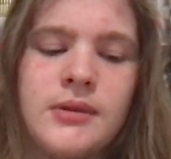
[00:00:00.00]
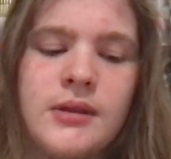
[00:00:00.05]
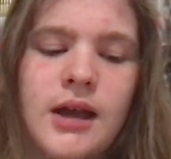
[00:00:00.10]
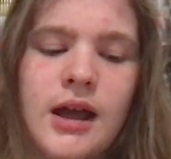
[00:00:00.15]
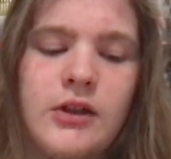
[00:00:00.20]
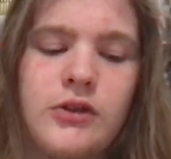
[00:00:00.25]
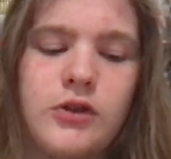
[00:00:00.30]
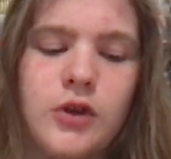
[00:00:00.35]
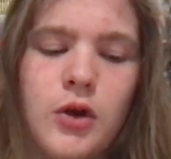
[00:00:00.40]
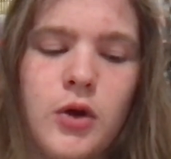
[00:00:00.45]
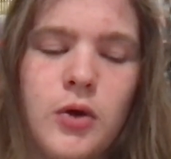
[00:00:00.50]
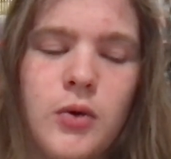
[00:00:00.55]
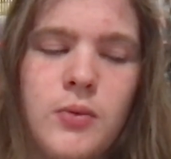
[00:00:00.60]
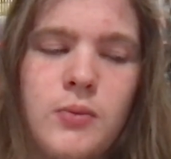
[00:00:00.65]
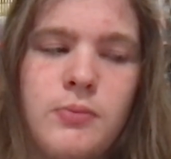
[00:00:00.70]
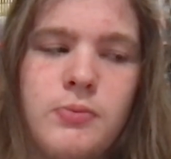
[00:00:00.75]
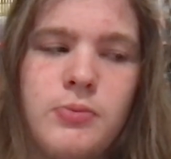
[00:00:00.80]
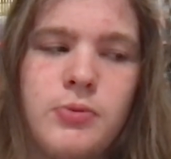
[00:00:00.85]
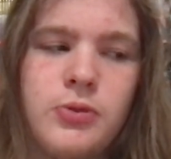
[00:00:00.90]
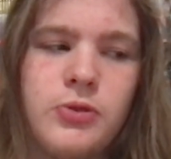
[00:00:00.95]
And so
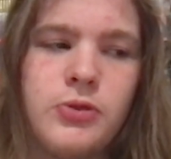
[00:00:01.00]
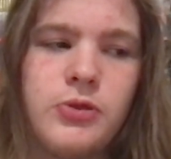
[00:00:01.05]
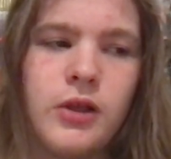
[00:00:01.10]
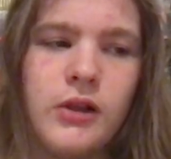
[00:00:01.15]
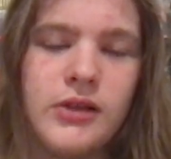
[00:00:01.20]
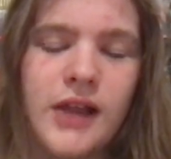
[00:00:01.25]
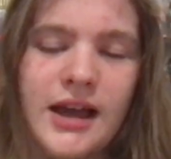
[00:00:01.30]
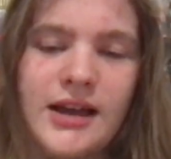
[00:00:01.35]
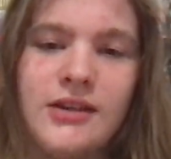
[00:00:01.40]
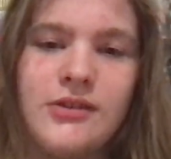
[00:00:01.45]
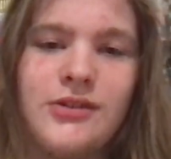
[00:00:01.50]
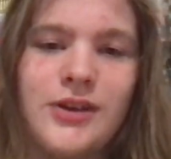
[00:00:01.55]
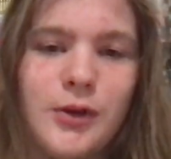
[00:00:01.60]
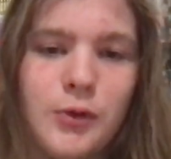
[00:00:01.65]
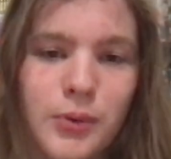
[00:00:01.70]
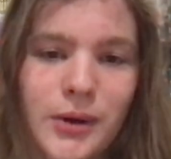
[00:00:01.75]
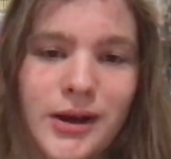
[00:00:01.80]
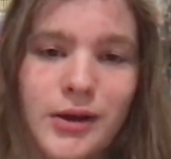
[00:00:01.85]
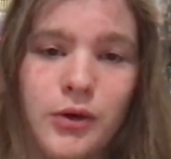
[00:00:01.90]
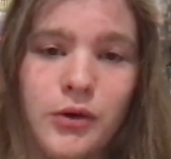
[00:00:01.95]
the legacy
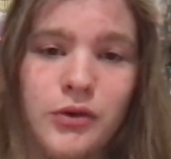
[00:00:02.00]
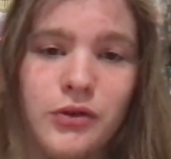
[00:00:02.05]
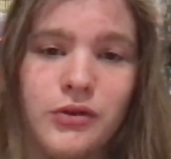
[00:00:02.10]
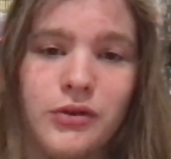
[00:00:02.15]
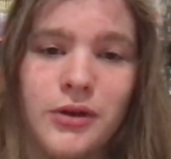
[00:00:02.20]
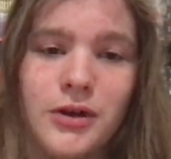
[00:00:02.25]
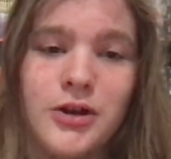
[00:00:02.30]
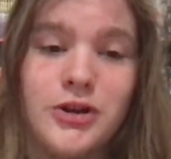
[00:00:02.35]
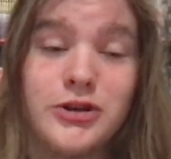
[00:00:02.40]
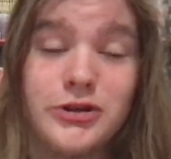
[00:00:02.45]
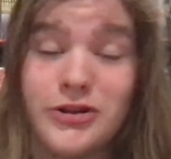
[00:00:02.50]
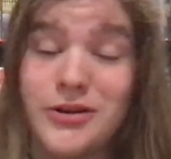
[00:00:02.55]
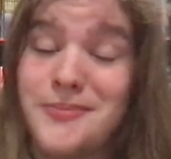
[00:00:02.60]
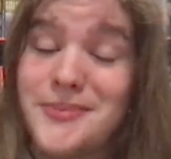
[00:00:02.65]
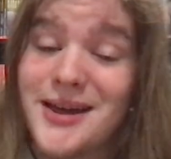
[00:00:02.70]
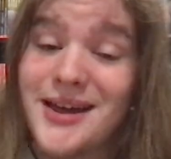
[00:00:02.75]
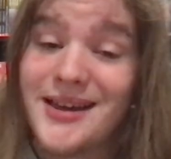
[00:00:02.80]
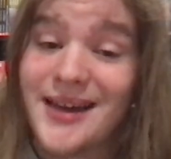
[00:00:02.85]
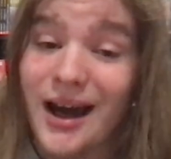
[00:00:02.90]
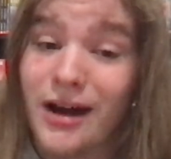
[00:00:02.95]
reels should
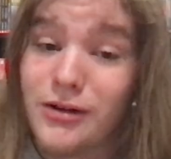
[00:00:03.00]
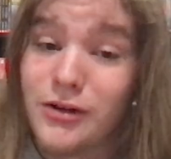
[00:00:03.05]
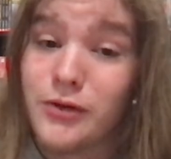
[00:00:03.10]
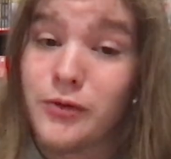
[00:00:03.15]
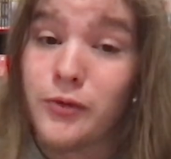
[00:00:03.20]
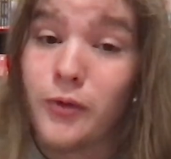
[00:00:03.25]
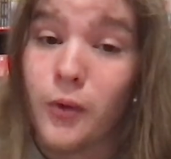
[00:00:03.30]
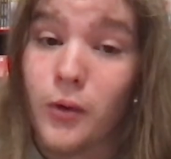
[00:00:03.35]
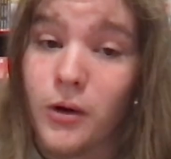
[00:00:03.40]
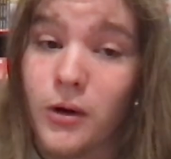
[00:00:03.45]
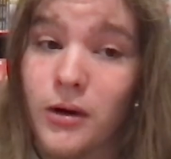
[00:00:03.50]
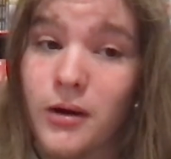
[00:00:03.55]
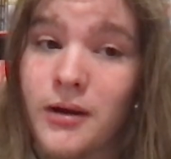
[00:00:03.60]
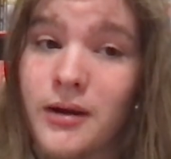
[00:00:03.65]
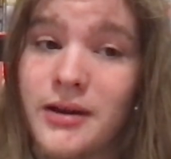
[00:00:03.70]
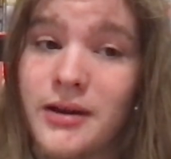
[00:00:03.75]
be accounted for.